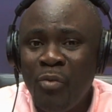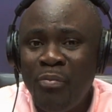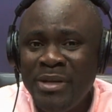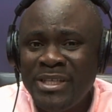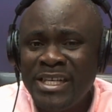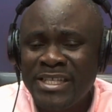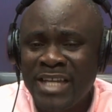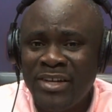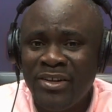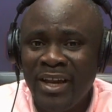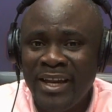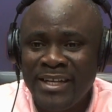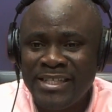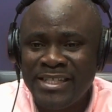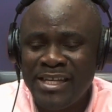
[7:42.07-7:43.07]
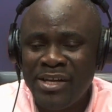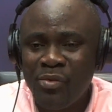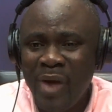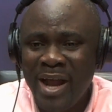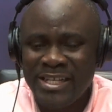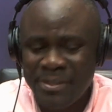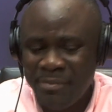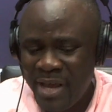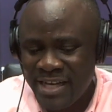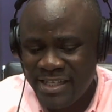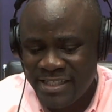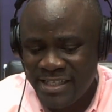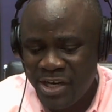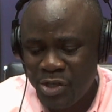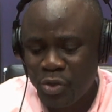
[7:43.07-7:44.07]
Busy scheduling went me
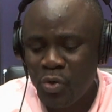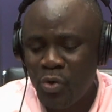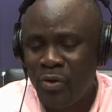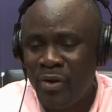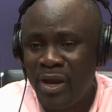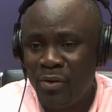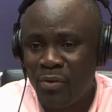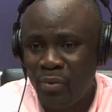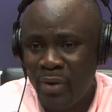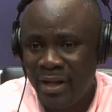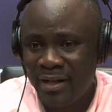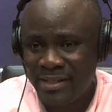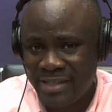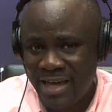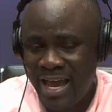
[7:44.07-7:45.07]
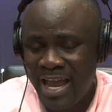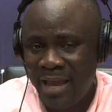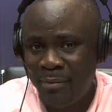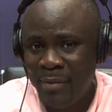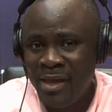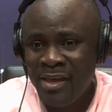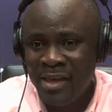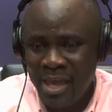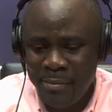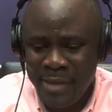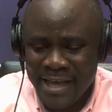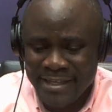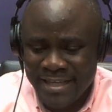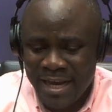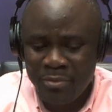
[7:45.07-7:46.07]
and show no in real time. It be
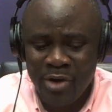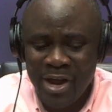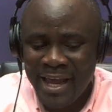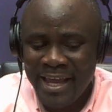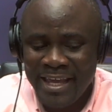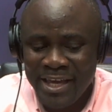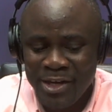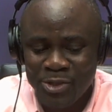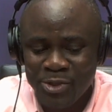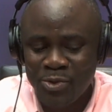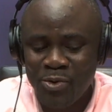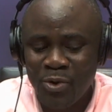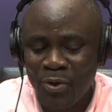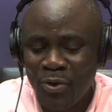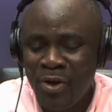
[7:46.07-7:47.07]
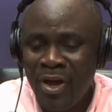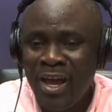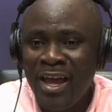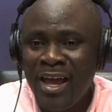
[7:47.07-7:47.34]
a summary show no.